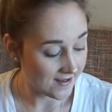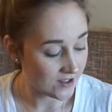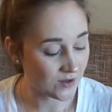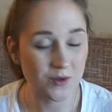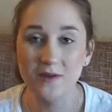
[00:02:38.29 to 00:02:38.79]

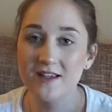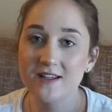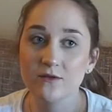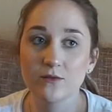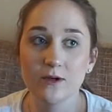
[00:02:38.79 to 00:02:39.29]
So I don't like
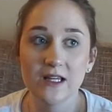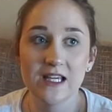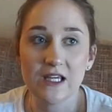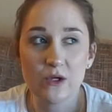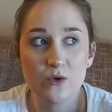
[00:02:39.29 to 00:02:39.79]
to really
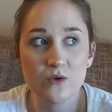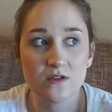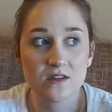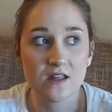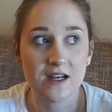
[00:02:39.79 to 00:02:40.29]

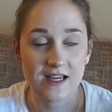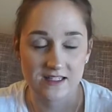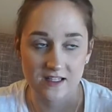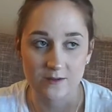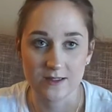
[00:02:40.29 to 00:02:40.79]
use the nice
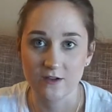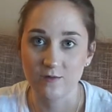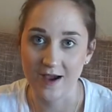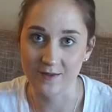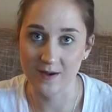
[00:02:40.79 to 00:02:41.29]
expensive
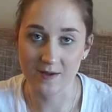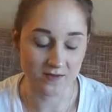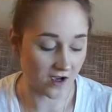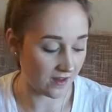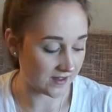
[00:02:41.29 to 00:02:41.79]
bath bombs
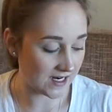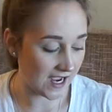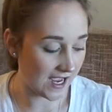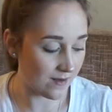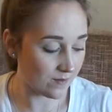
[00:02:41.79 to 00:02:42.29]
all the
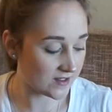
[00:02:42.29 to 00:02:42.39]
time.